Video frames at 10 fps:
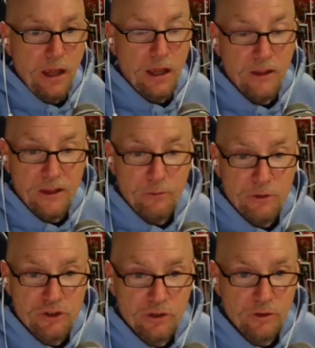And then we
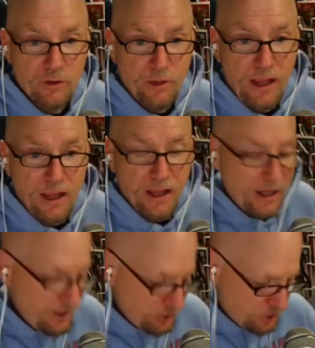turn the
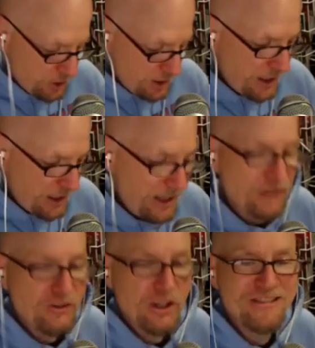page, and
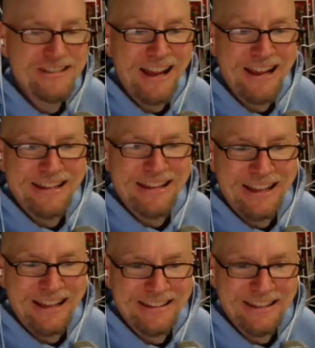it's a
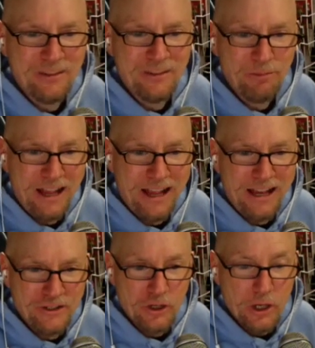gigantic
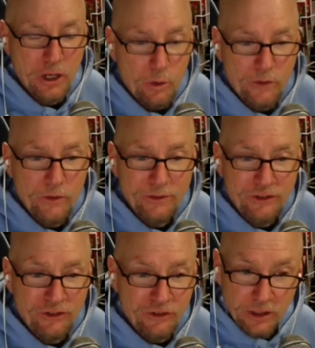splash where the
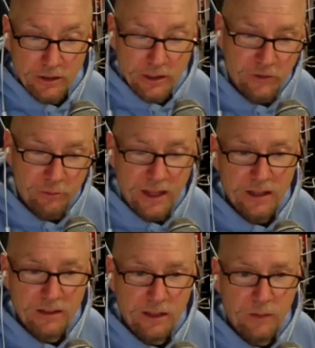mysterious
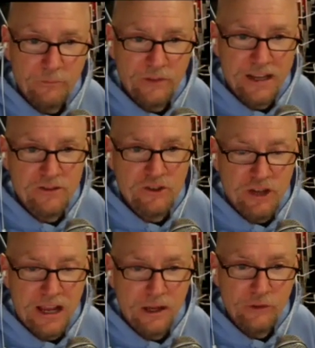man comes out of the
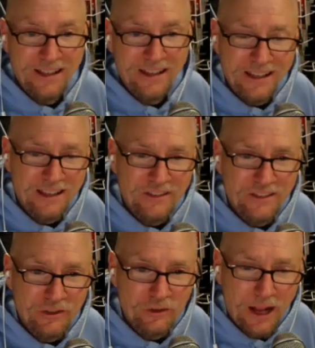shadows, and it's
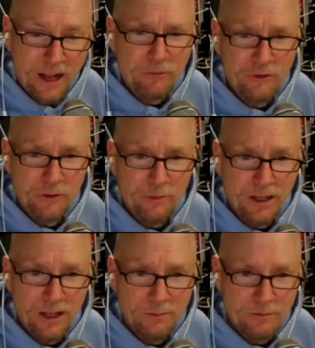the Trapster,
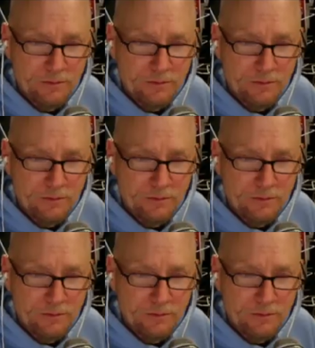Bob.